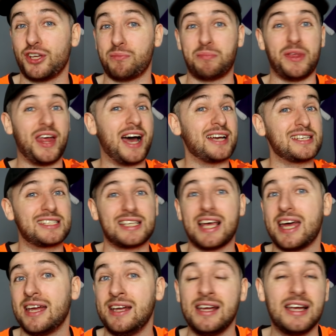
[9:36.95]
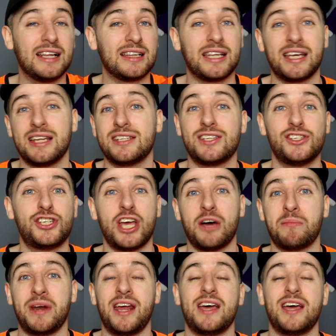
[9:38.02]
But that's it, ladies and gentlemen.